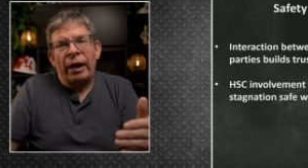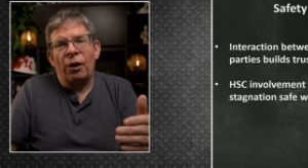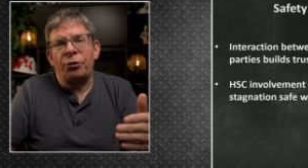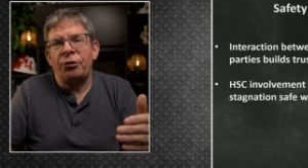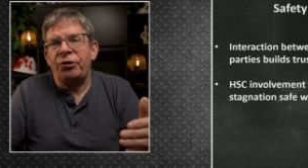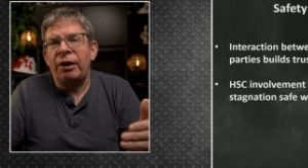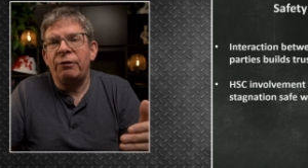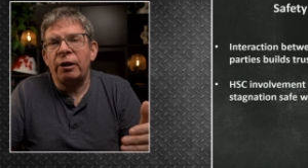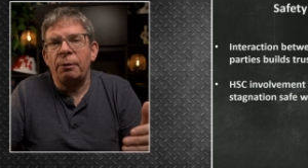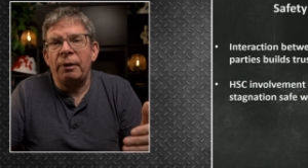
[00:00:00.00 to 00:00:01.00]
Health and
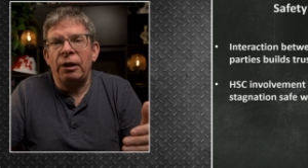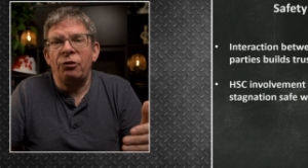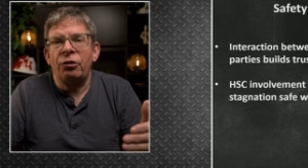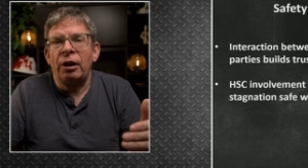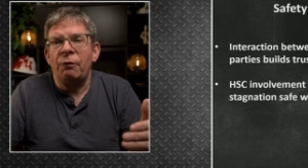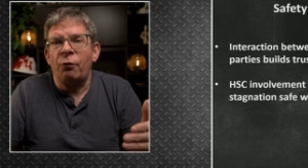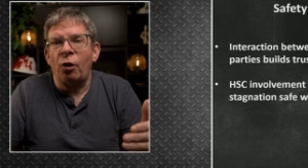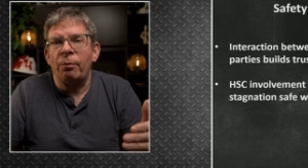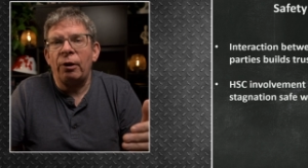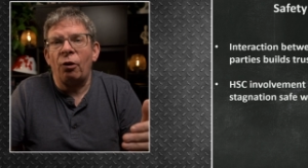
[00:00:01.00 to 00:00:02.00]
safety committees'
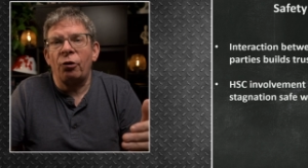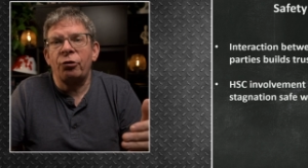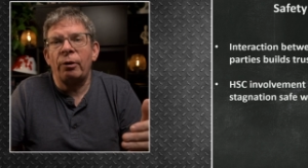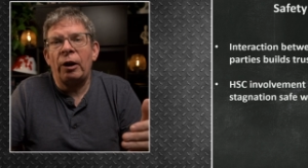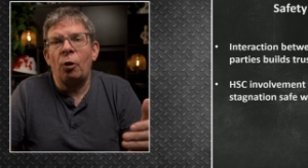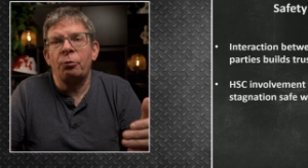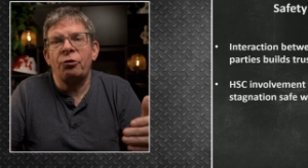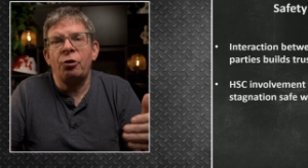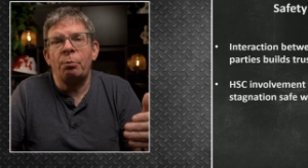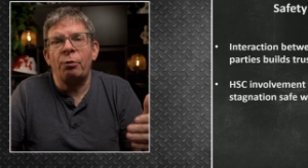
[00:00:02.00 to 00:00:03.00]
involvement also helps to